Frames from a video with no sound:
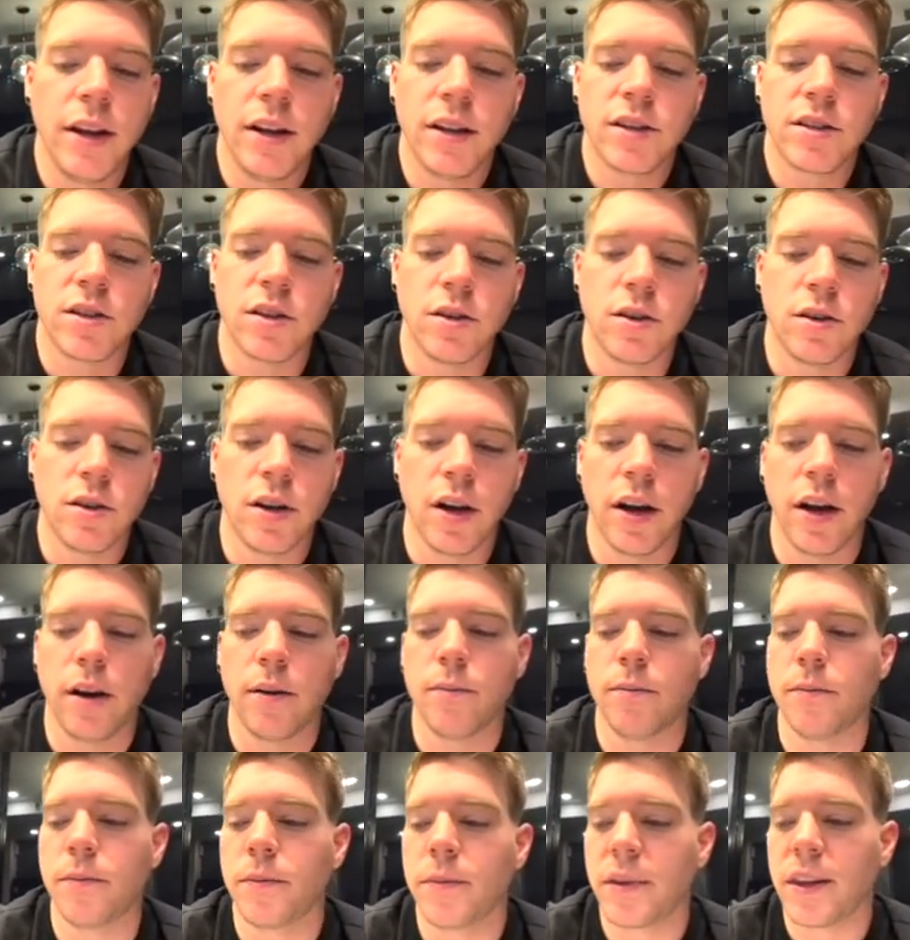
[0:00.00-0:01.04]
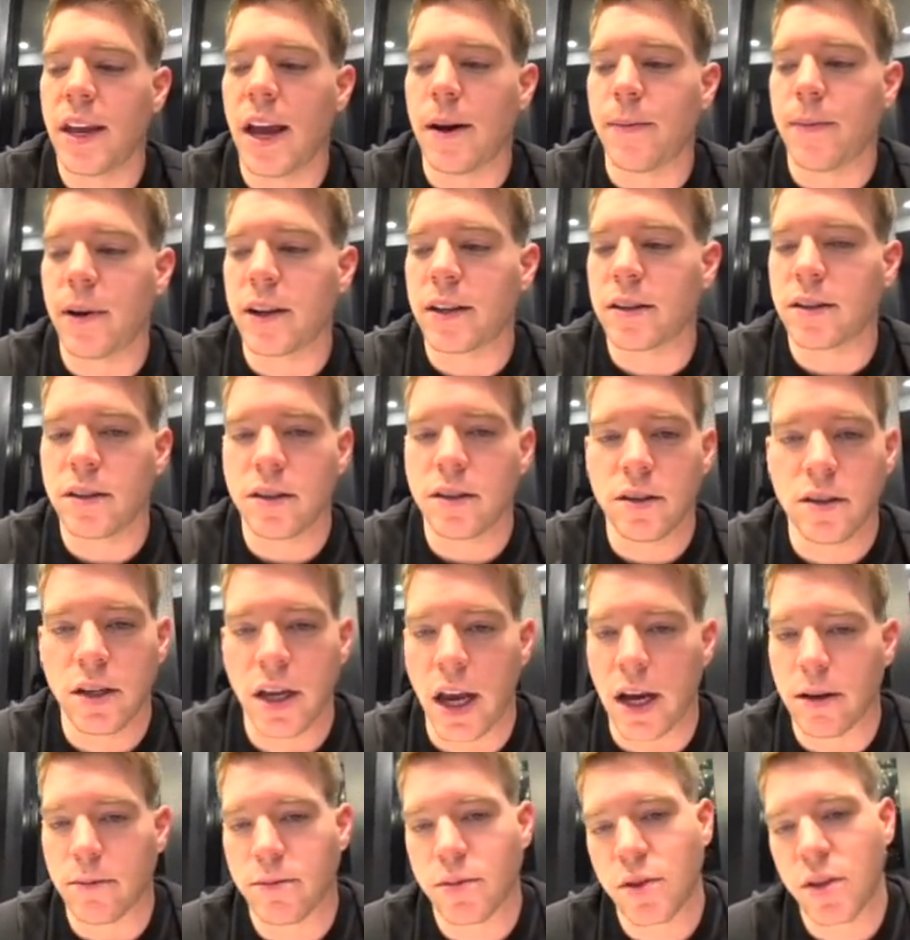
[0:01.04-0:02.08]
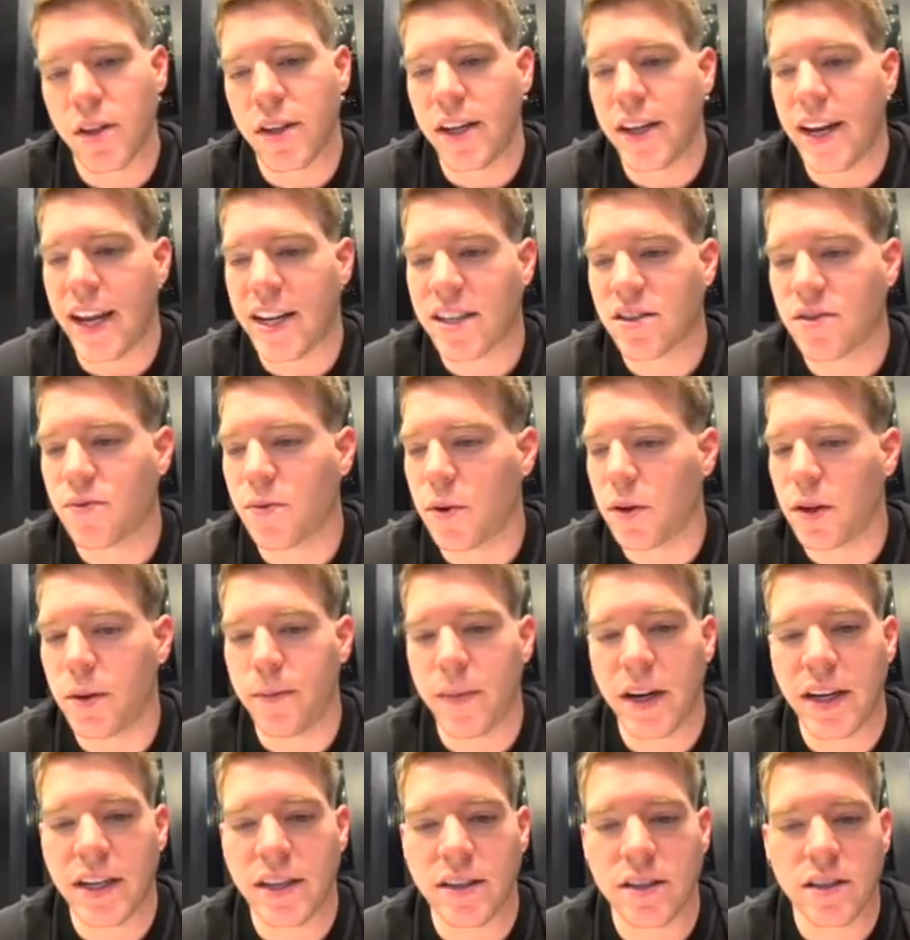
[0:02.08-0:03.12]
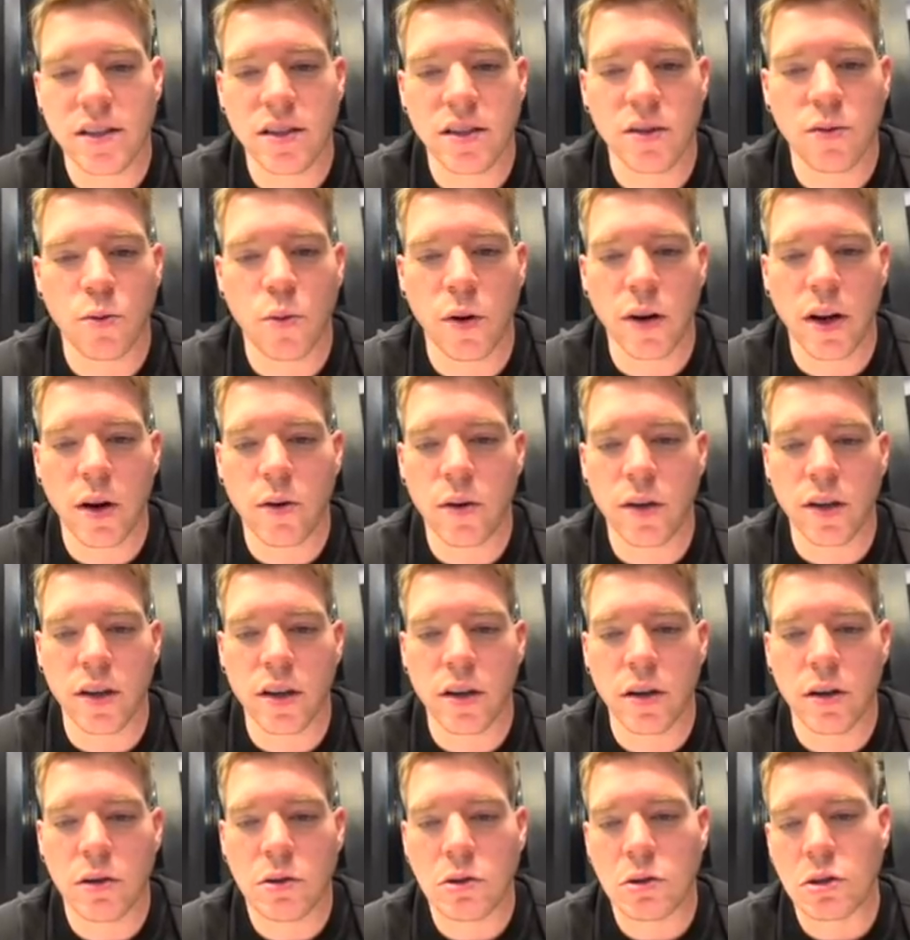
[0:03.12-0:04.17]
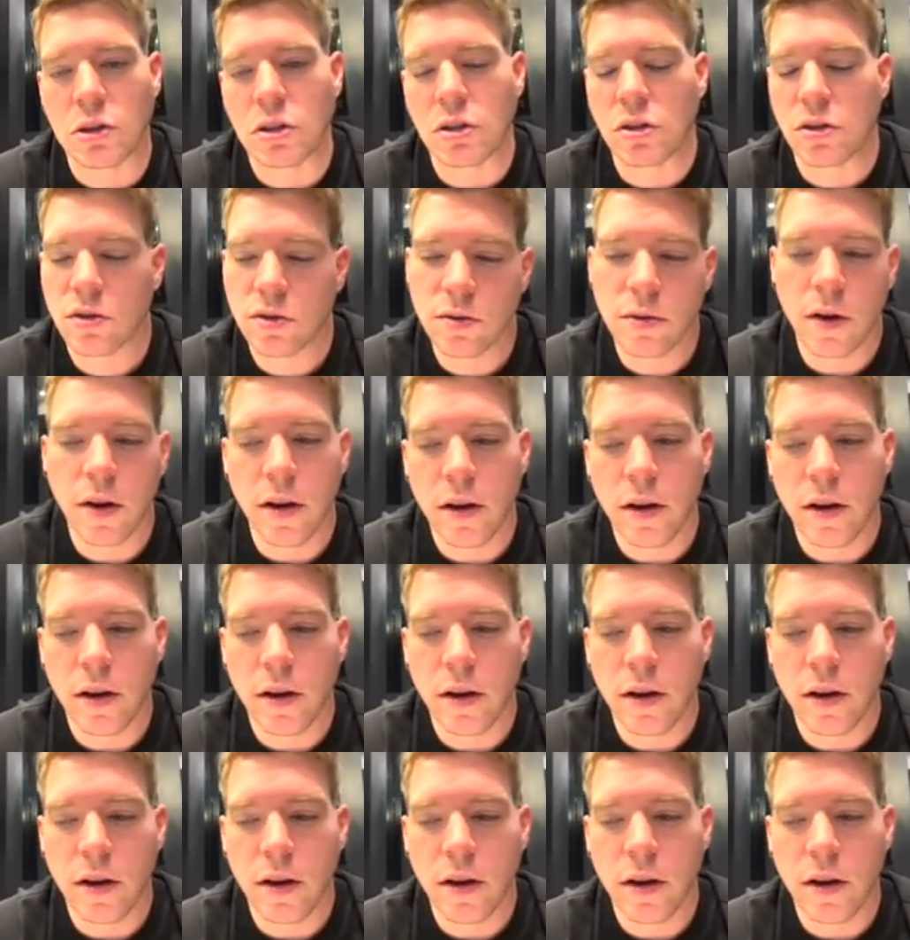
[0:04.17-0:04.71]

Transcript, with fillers: So so in the next 30 minutes, 1 hourly close.